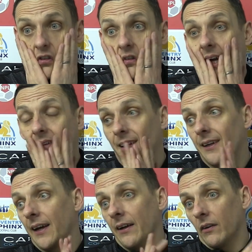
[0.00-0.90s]
2 lads ain't
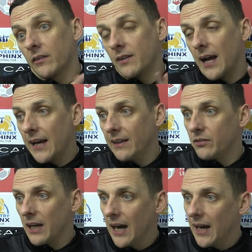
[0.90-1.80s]
getting on today, and it
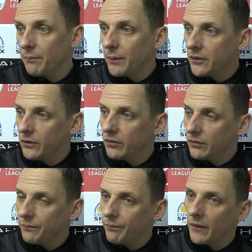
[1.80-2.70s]
was hard
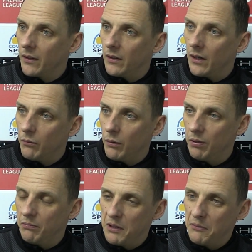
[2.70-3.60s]
because
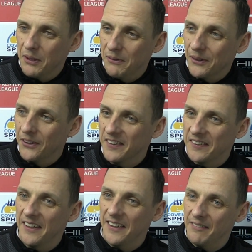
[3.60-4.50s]
we weren't
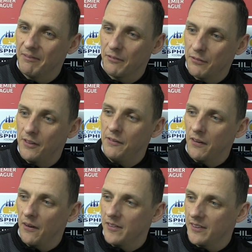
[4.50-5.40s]
exactly free
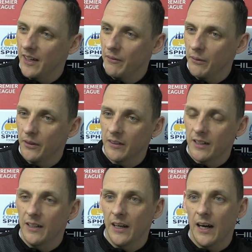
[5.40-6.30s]
flowing today. We weren't
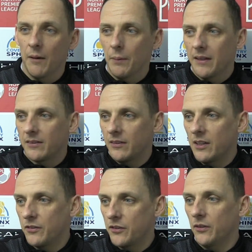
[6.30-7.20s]
exactly at our best, and
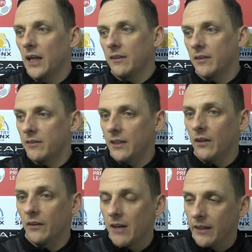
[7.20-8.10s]
there's 2 lads that sit
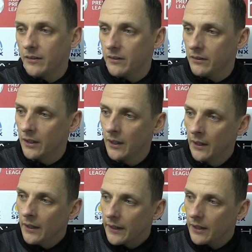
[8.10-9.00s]
on their hands and
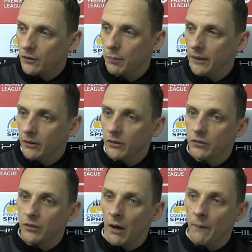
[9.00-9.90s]
get
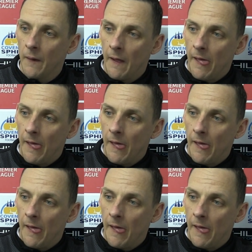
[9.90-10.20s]
splinters. So